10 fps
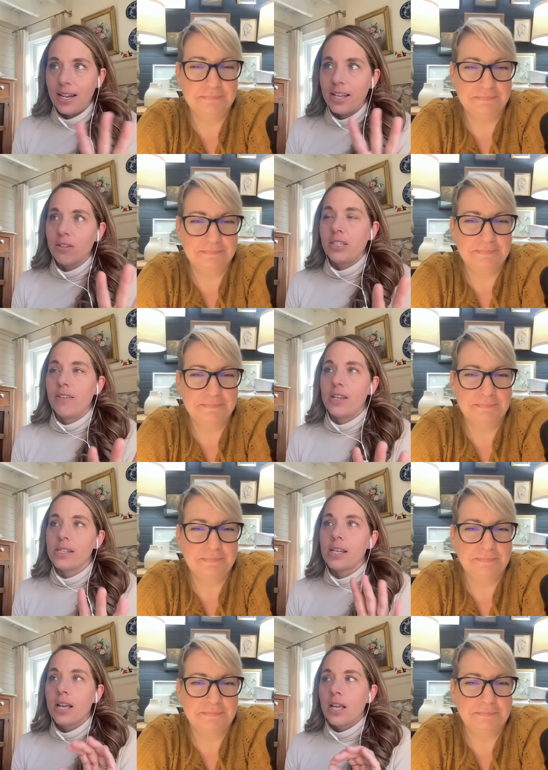Speaker 1: of guilty of
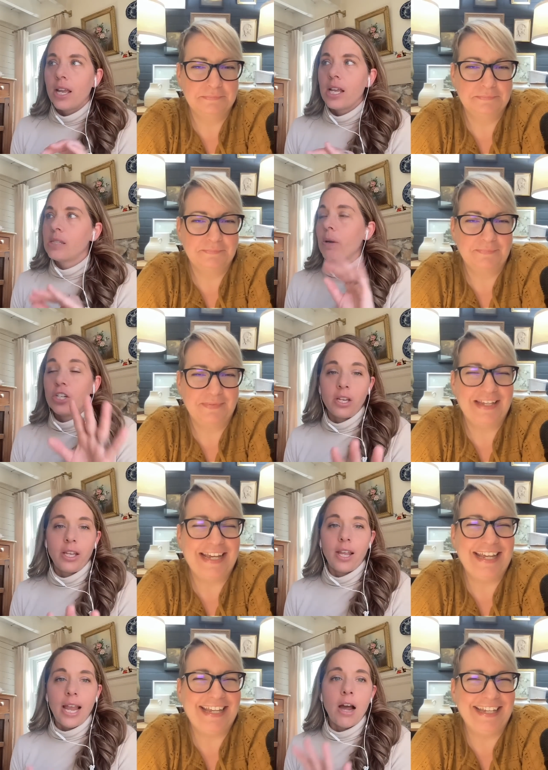this, especially
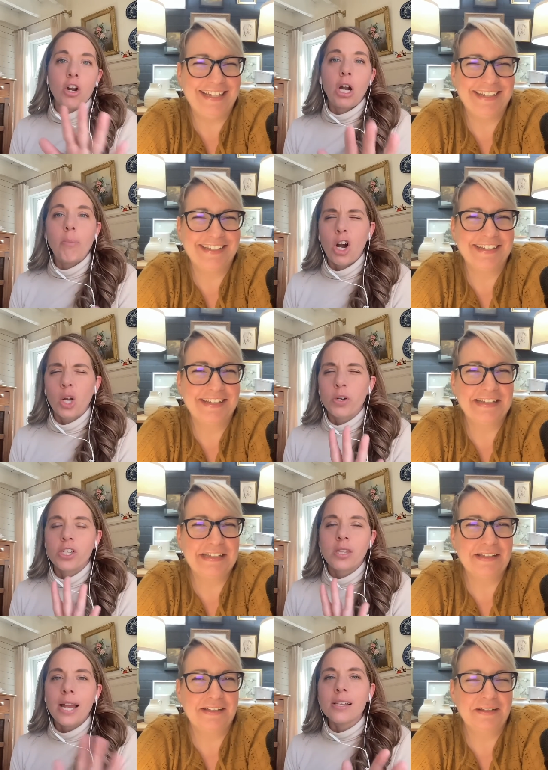like out in our barn,
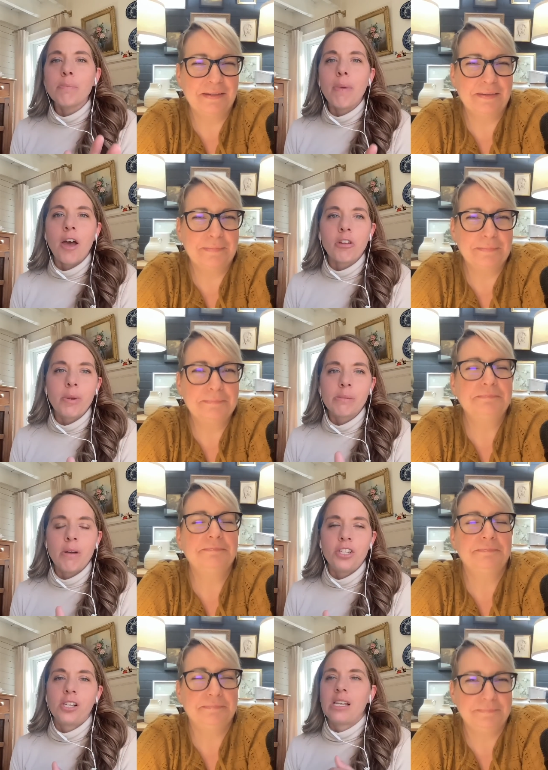which that doesn't bother me as
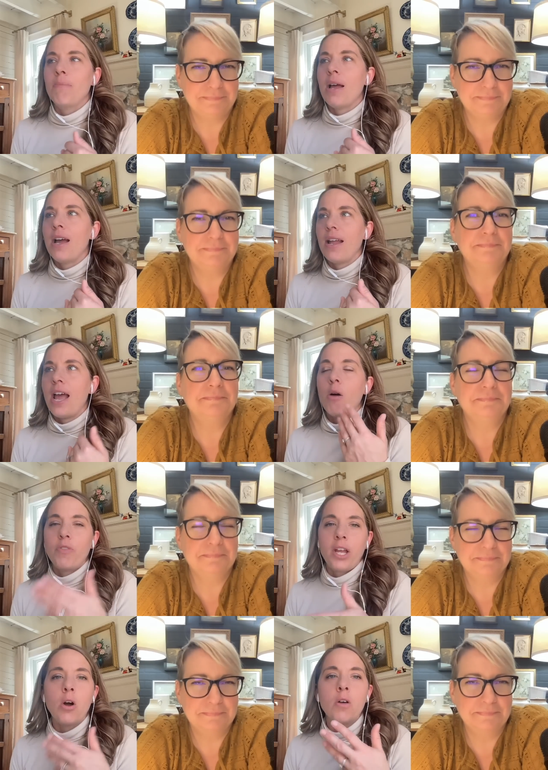much because I'm not out
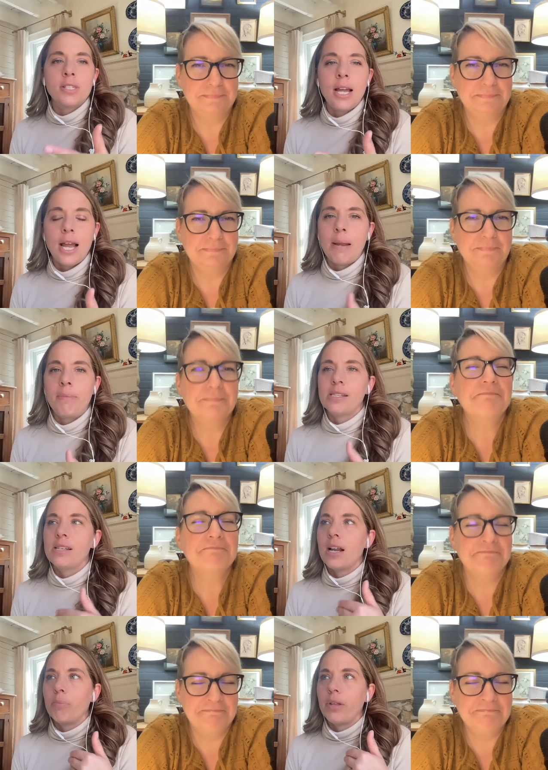there all the time and it's
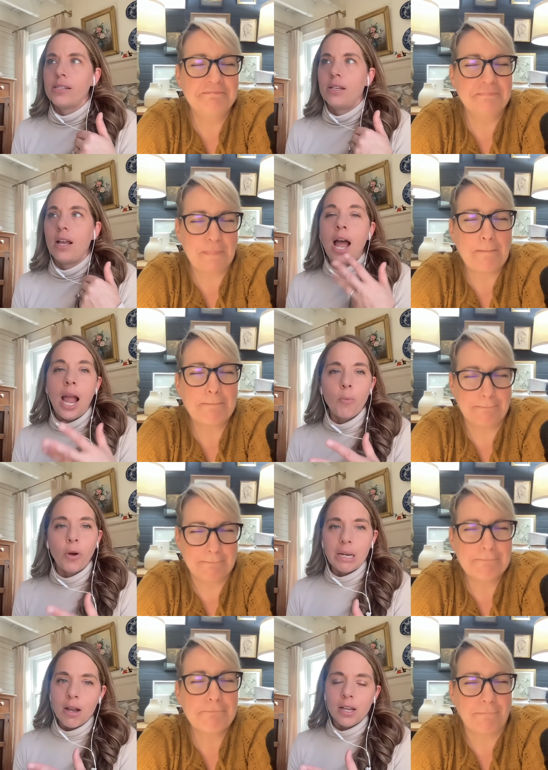not a place that I'm
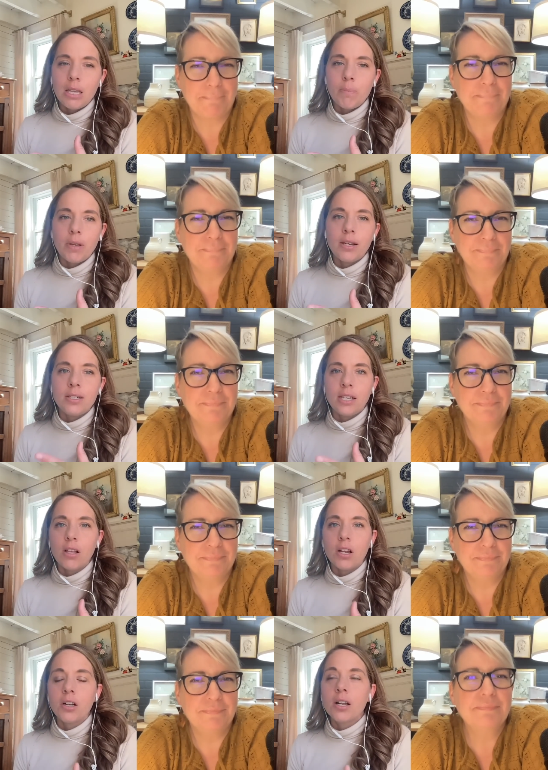worried about keeping
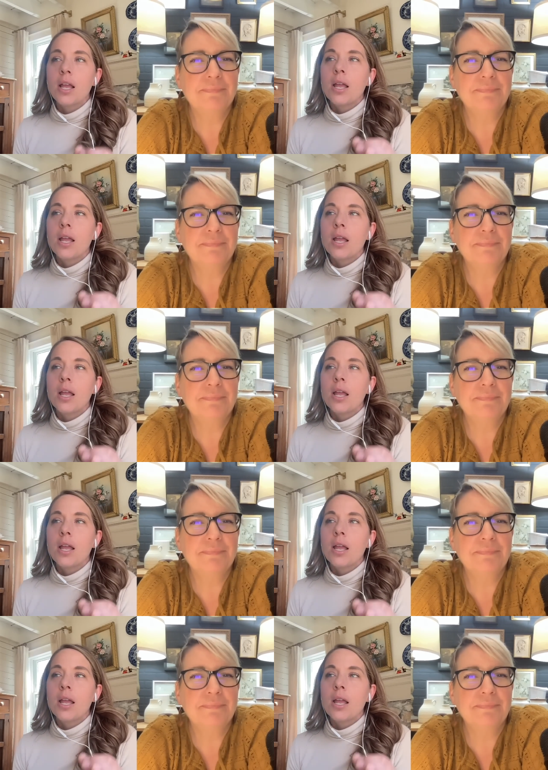decluttered.